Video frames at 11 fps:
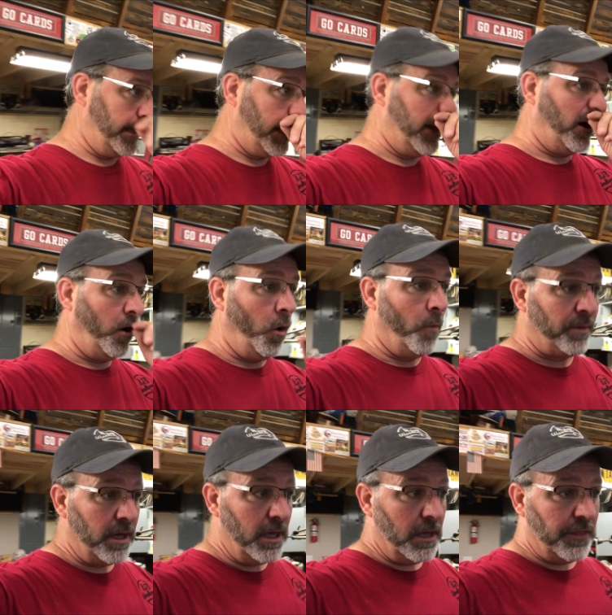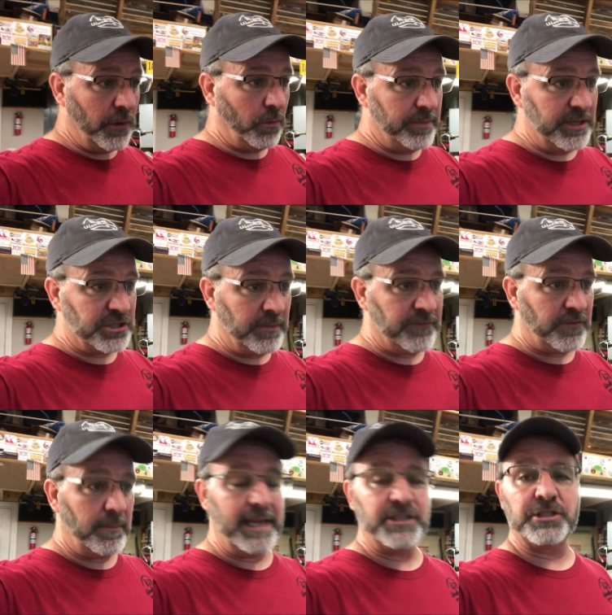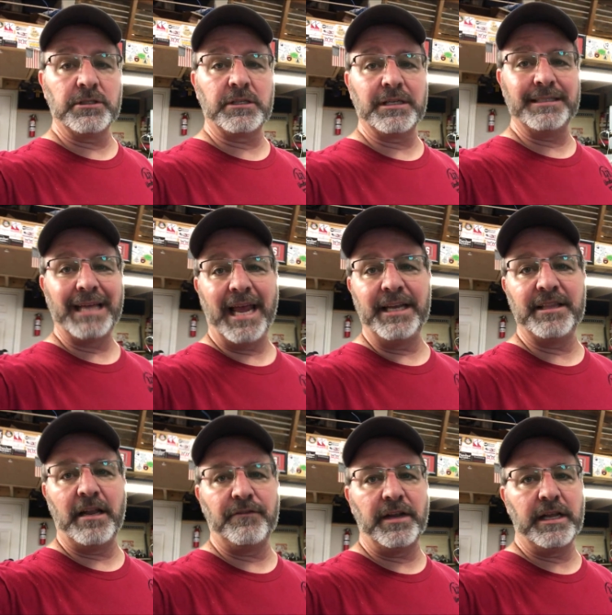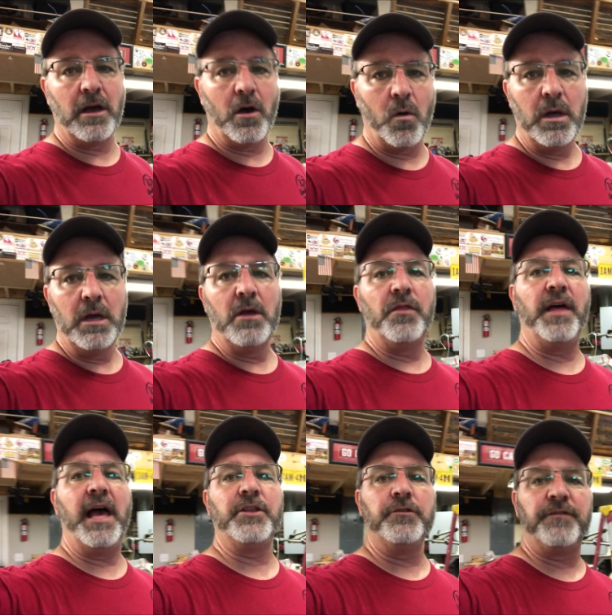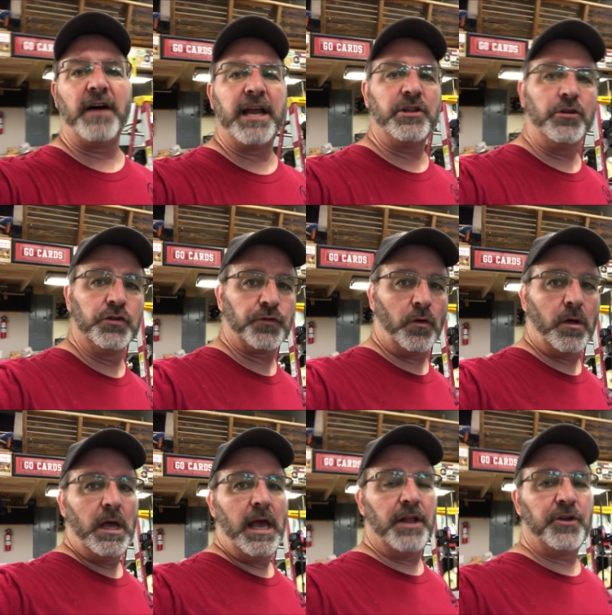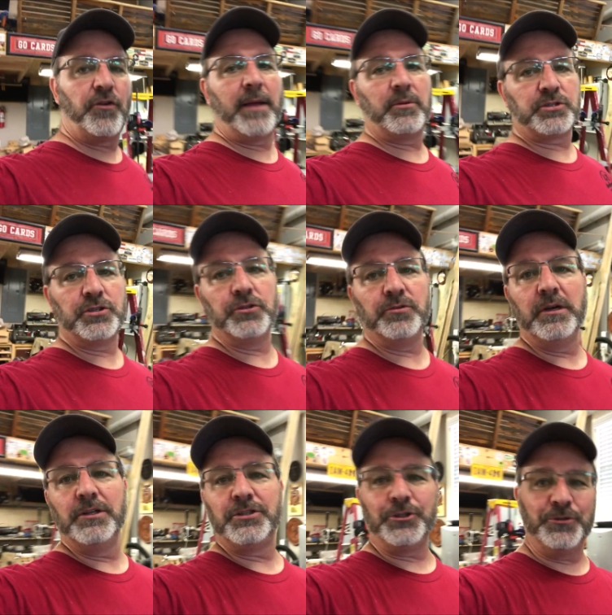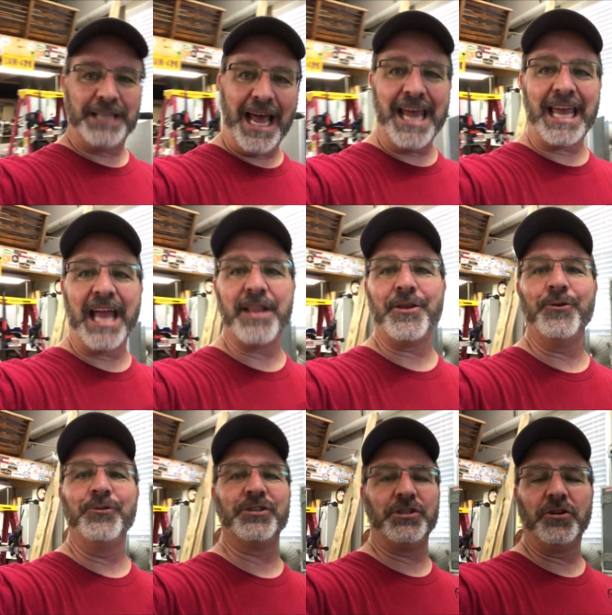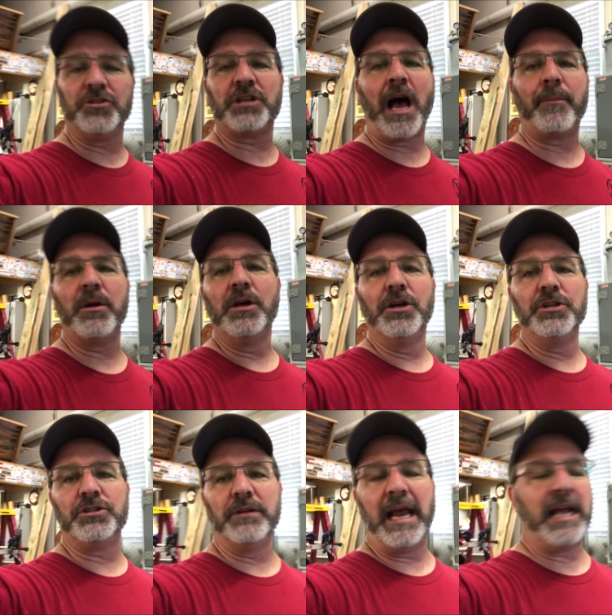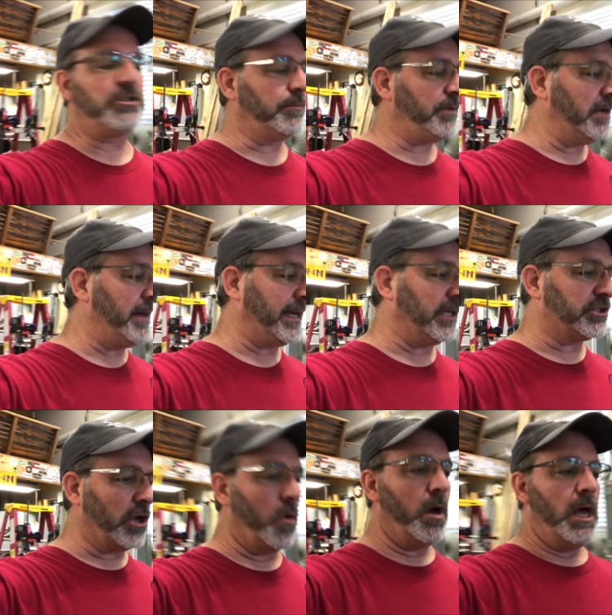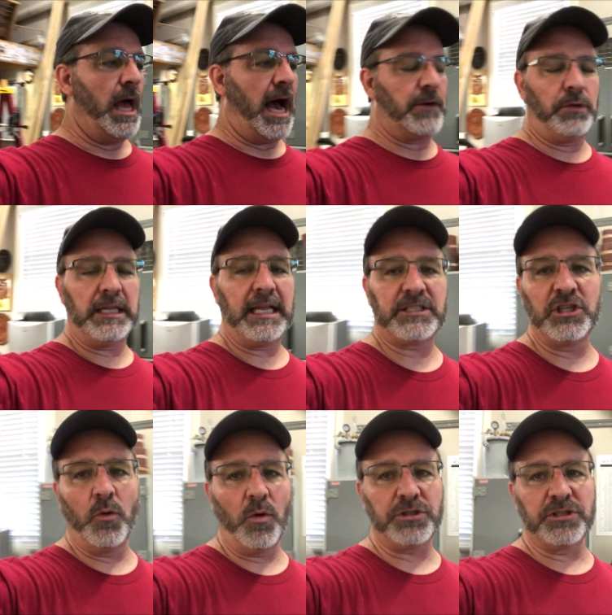And I hope there will be some information contained in that video that you find useful and you're able to take and use in your shop to enhance your pin making. So I'd really like to know what